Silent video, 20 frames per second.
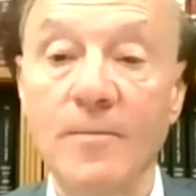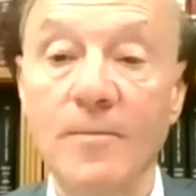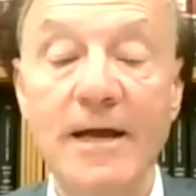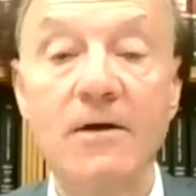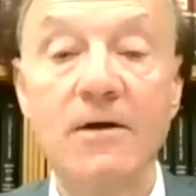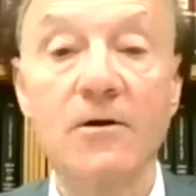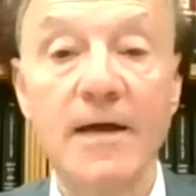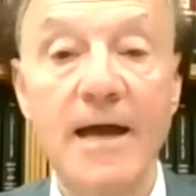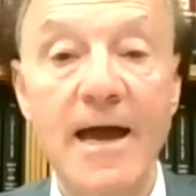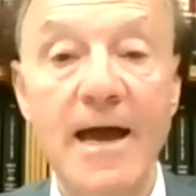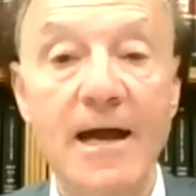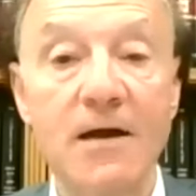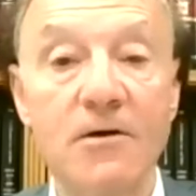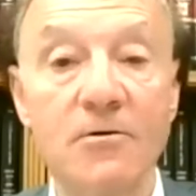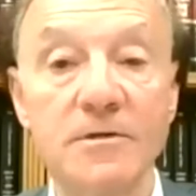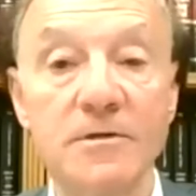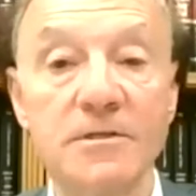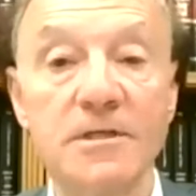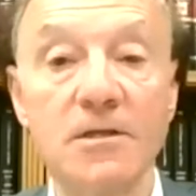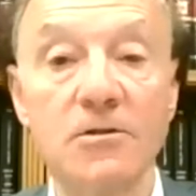I go to
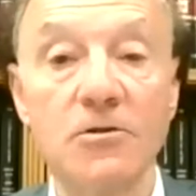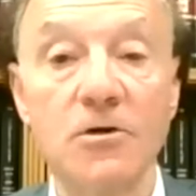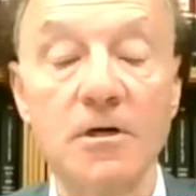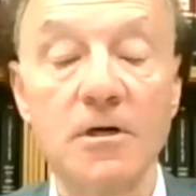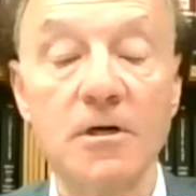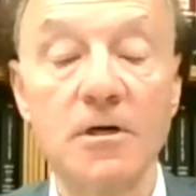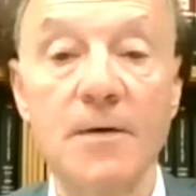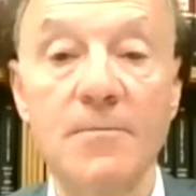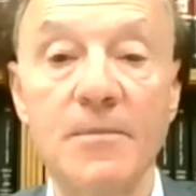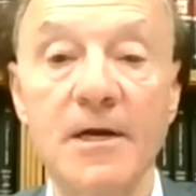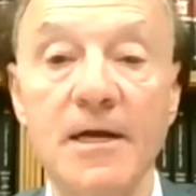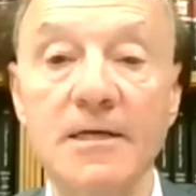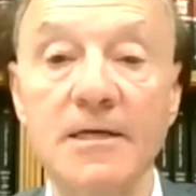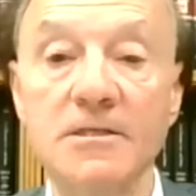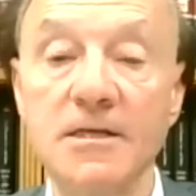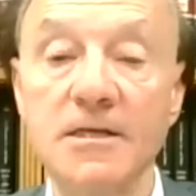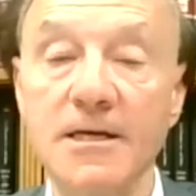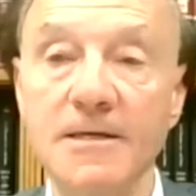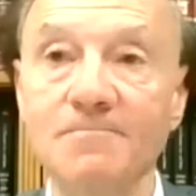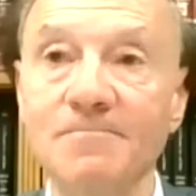ACRIS, I look it up, and I
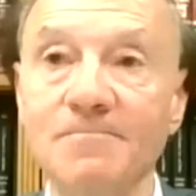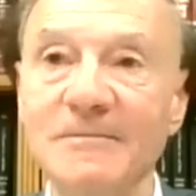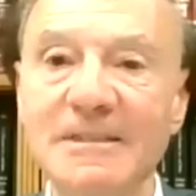say,